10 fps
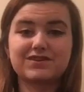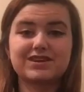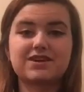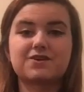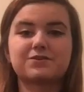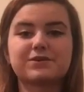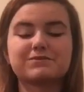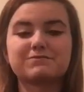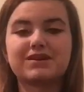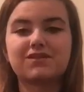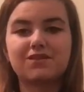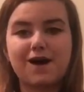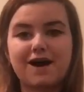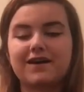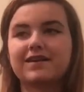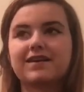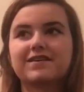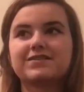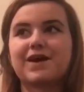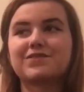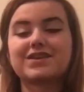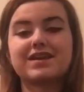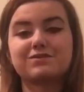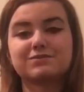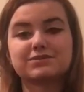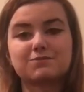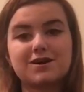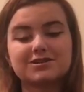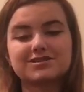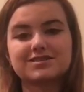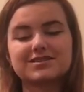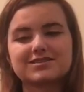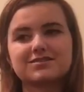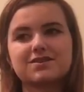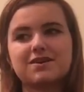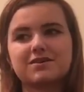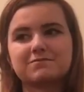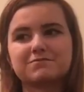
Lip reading: video, it would mean a lot. Not that anyone's watched this long,